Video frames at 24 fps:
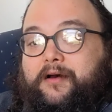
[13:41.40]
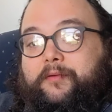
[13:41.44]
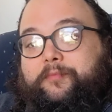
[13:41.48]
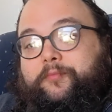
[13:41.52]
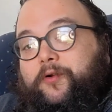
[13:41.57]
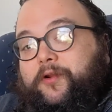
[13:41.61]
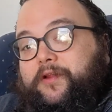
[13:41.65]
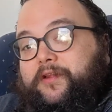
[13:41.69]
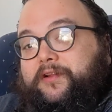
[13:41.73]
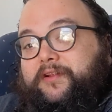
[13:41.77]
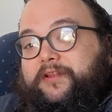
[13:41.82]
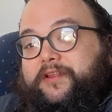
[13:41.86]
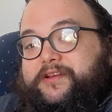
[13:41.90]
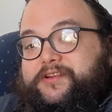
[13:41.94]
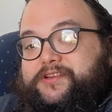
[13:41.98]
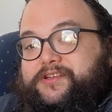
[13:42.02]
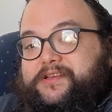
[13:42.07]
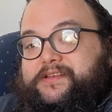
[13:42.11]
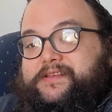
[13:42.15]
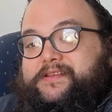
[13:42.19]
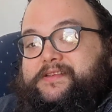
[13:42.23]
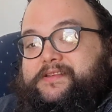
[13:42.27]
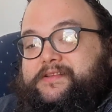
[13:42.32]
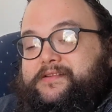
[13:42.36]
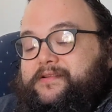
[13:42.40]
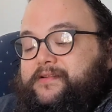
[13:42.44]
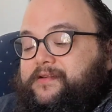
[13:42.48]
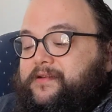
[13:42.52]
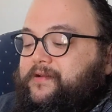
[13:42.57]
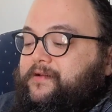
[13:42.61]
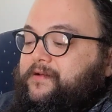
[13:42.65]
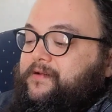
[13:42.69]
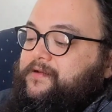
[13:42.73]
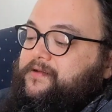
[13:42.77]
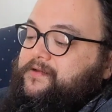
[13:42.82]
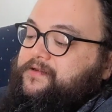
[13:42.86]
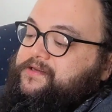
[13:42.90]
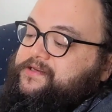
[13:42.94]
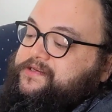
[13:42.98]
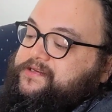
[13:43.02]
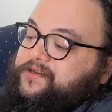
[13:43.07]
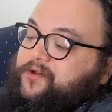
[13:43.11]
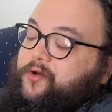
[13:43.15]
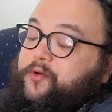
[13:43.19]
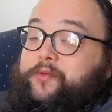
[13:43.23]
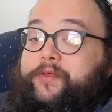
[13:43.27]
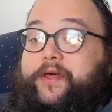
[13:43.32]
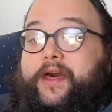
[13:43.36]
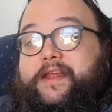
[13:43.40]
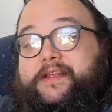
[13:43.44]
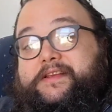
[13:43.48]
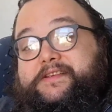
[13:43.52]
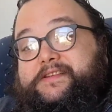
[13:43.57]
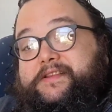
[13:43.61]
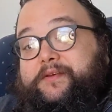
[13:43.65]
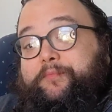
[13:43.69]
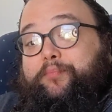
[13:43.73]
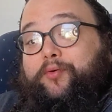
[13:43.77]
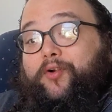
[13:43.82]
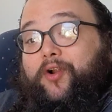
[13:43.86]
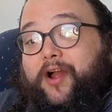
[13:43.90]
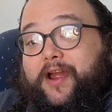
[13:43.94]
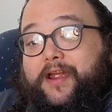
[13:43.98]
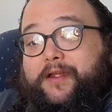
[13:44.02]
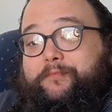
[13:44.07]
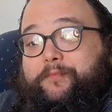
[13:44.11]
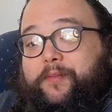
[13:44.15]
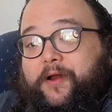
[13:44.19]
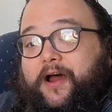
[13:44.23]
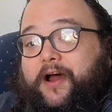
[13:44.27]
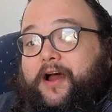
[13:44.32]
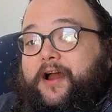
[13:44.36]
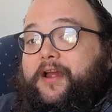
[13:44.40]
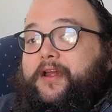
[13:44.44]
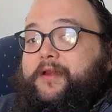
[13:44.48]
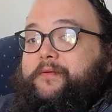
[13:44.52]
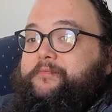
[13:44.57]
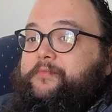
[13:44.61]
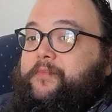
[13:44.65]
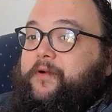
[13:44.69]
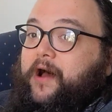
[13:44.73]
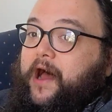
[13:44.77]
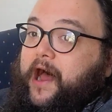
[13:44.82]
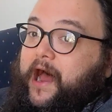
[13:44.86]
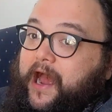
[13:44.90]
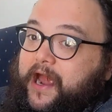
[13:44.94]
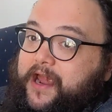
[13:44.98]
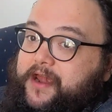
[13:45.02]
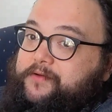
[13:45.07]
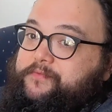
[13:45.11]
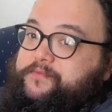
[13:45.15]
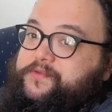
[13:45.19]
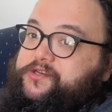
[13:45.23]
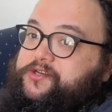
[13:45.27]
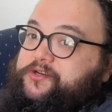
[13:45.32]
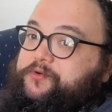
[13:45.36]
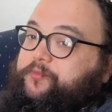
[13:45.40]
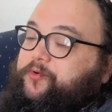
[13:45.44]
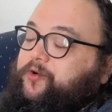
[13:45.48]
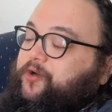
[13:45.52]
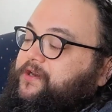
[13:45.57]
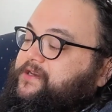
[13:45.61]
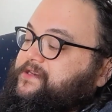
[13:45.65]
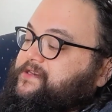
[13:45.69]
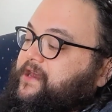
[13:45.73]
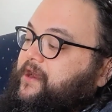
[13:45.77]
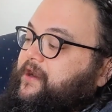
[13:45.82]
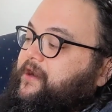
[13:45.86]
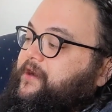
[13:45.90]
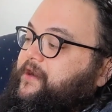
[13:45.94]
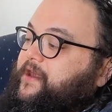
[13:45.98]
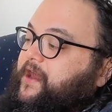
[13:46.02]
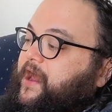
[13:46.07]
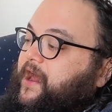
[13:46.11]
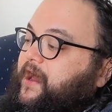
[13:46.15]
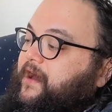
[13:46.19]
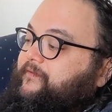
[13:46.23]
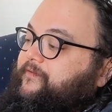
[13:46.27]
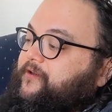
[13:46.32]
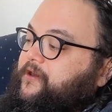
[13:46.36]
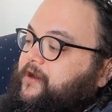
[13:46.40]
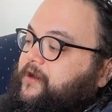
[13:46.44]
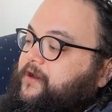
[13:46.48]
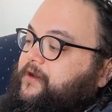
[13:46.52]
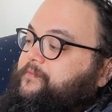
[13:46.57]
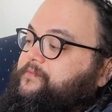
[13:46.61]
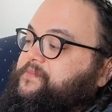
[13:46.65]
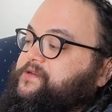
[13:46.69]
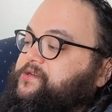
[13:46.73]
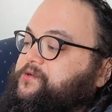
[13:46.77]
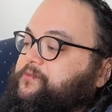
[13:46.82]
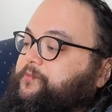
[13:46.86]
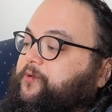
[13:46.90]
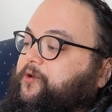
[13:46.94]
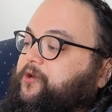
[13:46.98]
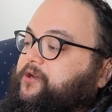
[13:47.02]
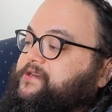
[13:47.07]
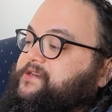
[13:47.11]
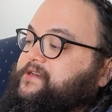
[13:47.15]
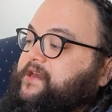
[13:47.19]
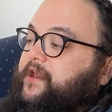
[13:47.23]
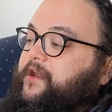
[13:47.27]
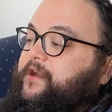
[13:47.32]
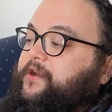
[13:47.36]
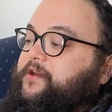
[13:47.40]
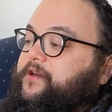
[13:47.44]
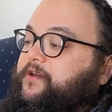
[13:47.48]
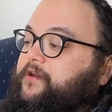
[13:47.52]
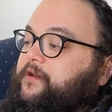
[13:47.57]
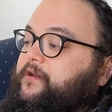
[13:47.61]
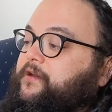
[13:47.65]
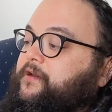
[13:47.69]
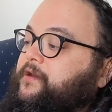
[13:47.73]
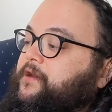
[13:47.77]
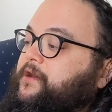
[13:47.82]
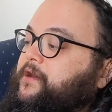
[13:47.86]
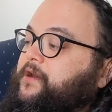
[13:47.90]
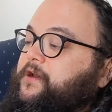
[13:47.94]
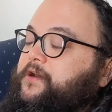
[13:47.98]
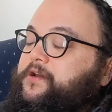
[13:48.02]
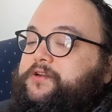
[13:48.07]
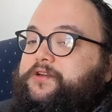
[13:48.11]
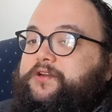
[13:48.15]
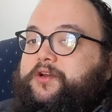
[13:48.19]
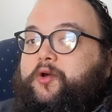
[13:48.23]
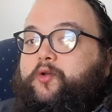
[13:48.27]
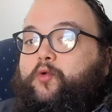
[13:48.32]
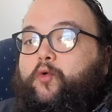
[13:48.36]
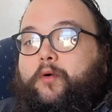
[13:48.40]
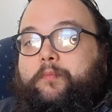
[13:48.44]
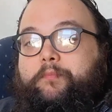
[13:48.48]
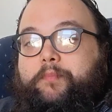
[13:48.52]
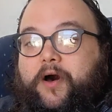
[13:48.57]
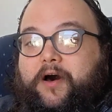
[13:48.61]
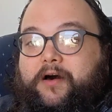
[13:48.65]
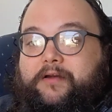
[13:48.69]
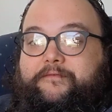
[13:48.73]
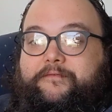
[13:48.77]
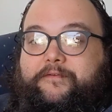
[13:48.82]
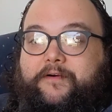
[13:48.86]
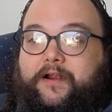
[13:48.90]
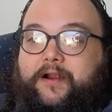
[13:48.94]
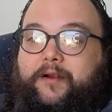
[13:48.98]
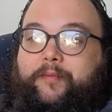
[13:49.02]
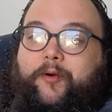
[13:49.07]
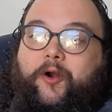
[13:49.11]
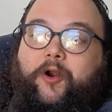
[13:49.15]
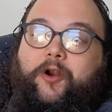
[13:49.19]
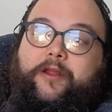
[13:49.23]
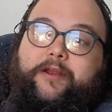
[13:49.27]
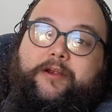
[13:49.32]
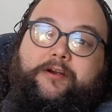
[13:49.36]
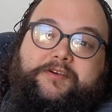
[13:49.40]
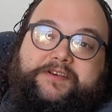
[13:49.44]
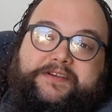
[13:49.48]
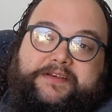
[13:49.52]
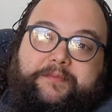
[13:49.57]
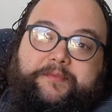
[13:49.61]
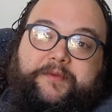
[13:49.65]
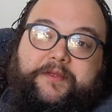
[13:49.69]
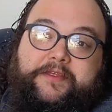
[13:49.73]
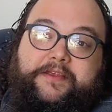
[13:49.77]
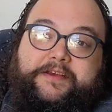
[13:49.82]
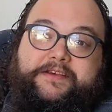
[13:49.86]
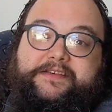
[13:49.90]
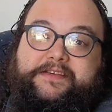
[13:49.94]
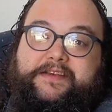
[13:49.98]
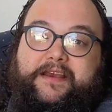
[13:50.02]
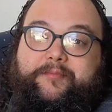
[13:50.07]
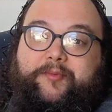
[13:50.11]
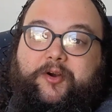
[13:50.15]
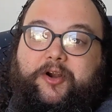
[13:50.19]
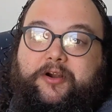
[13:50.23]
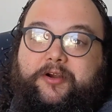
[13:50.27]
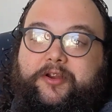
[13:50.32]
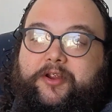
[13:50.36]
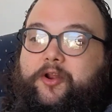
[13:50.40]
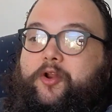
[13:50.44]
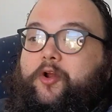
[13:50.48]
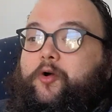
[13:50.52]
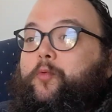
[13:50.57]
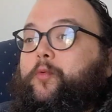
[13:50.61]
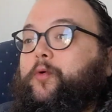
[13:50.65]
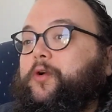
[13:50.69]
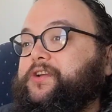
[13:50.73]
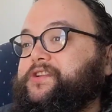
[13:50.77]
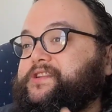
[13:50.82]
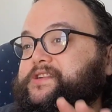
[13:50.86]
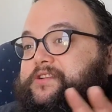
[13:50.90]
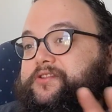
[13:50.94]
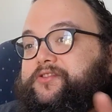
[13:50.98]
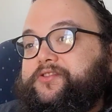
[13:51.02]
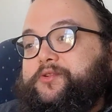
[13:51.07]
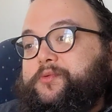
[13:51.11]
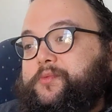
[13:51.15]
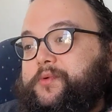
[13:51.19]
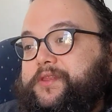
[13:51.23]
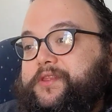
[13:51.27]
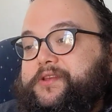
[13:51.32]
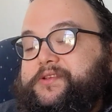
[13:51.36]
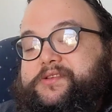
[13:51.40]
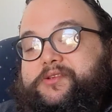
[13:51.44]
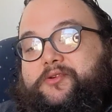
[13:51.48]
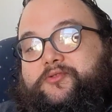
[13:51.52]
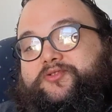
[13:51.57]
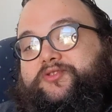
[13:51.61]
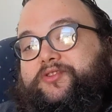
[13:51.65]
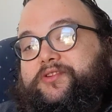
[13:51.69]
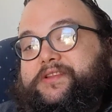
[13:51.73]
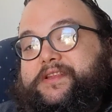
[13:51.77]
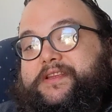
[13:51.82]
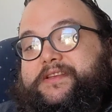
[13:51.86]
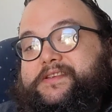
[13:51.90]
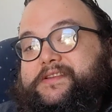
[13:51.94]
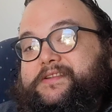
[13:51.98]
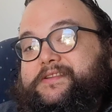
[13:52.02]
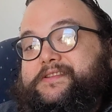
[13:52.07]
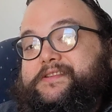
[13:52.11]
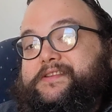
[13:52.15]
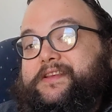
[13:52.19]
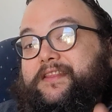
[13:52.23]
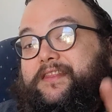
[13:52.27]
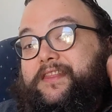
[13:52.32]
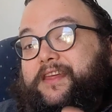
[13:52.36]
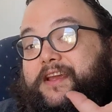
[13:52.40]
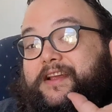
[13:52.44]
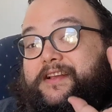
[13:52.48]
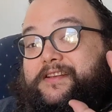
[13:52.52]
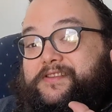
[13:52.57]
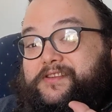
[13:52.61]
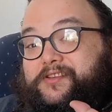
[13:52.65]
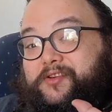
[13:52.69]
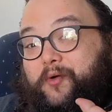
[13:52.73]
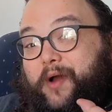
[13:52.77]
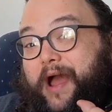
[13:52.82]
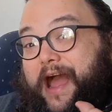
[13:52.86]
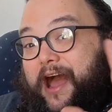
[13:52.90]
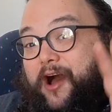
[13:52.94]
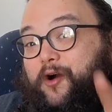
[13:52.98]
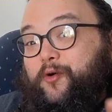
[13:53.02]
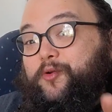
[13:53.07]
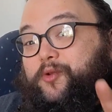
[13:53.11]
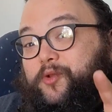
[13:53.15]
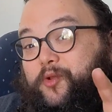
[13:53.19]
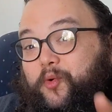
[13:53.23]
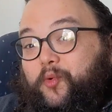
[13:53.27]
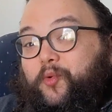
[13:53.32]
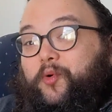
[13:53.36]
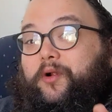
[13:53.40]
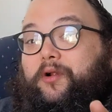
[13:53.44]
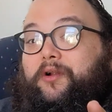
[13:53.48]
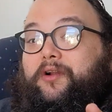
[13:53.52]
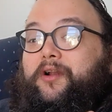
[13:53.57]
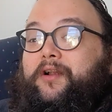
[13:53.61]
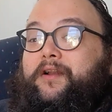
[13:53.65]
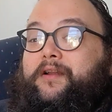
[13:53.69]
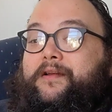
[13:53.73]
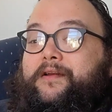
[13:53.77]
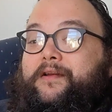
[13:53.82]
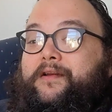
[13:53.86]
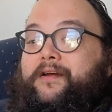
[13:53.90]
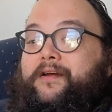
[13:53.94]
pretty delicious. So that is the Bripe. I am super excited to have it. I'm super excited to go to a bonfire party or something this summer. We're still doing the social distancing thing, so outdoor